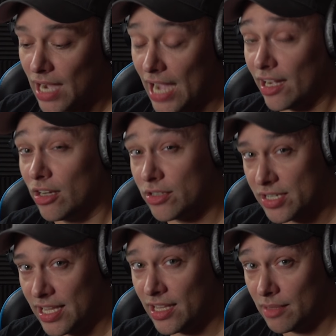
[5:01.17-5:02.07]
I
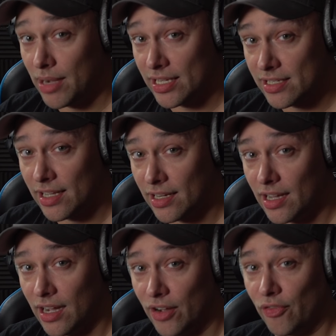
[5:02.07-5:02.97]
understand the mindset
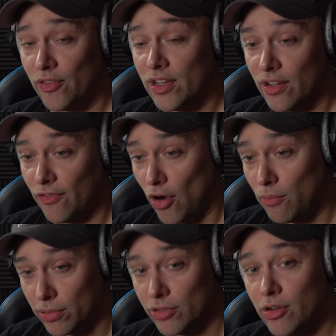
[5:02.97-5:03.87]
of
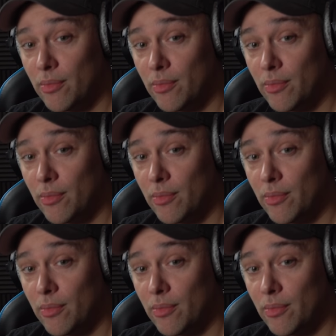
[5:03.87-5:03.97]
vote blue no